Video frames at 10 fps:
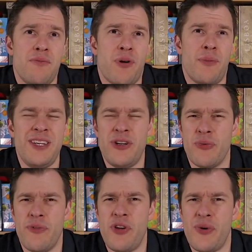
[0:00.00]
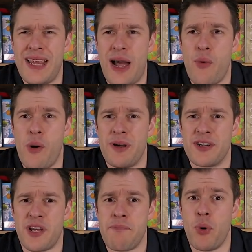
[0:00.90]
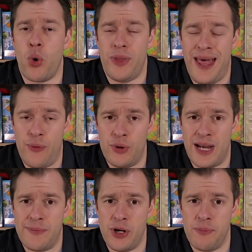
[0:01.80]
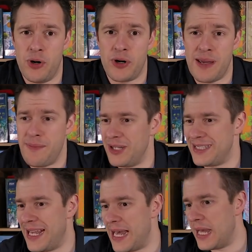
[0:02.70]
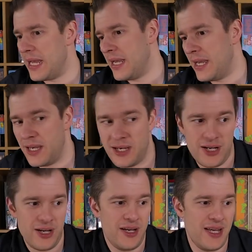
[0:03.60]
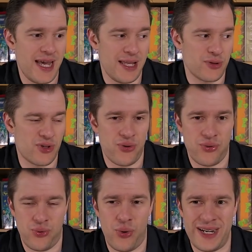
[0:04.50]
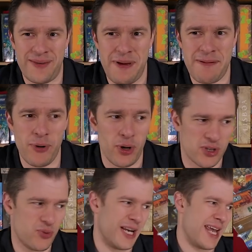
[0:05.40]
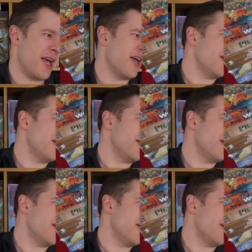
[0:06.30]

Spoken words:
probably not reviewing that one because I bought that one out of my own pocket, but yeah, it was quite a big box, wasn't it?